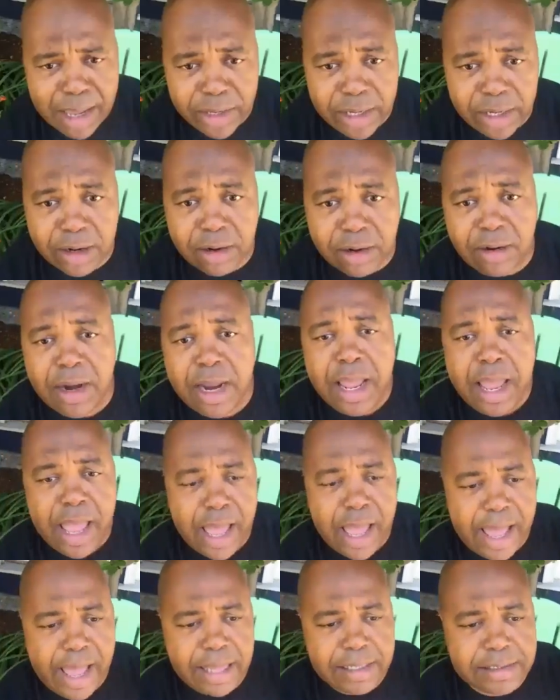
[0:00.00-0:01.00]
here,
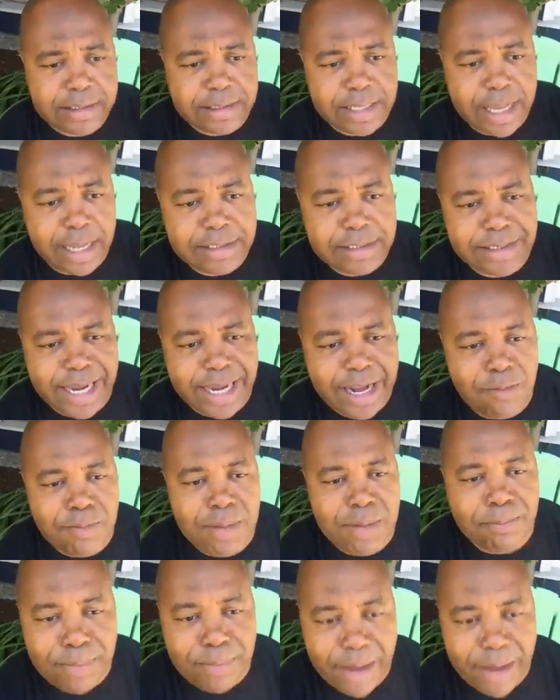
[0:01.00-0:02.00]
I stayed on my
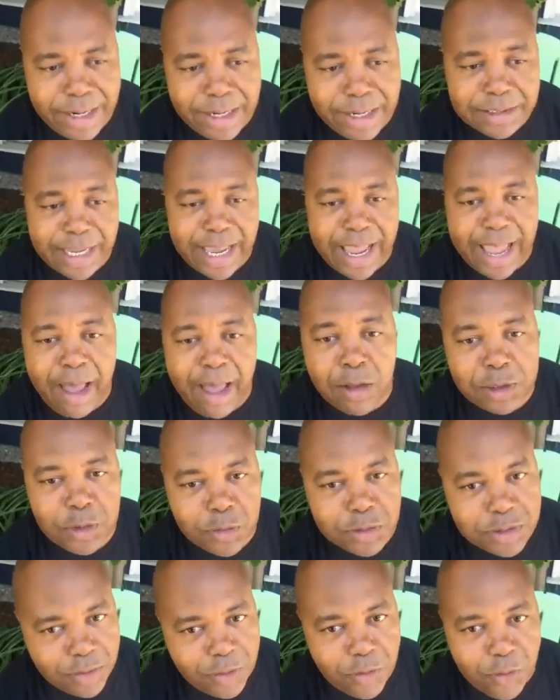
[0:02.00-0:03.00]
buddy's couch,
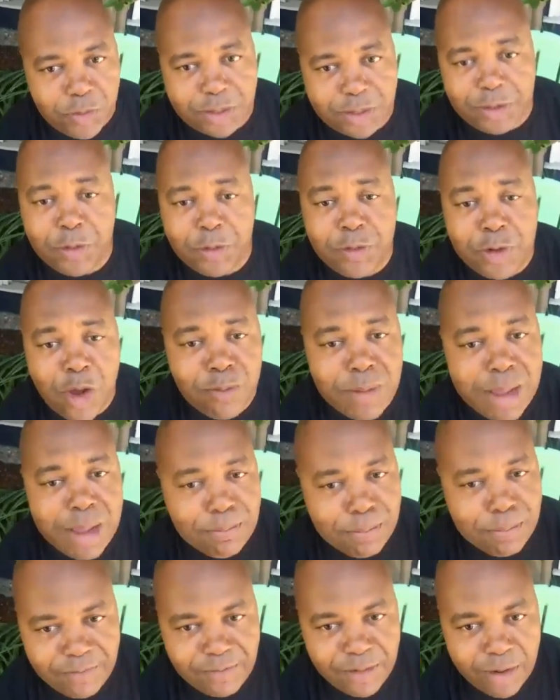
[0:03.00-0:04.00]
who you know my
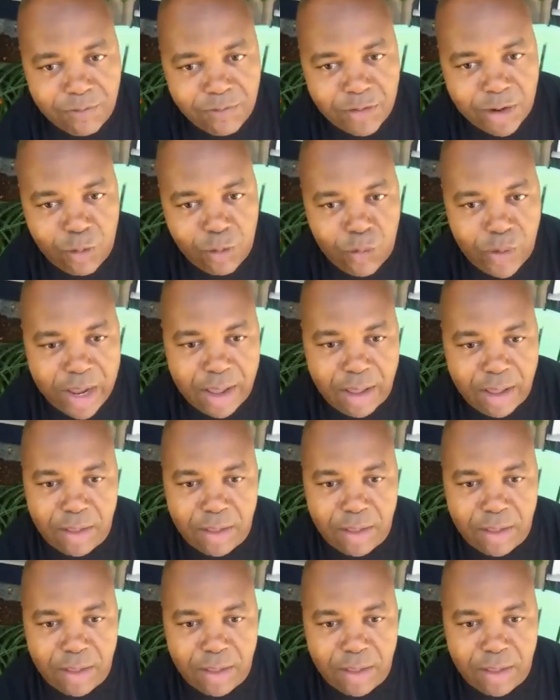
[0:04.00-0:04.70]
buddy very, very well,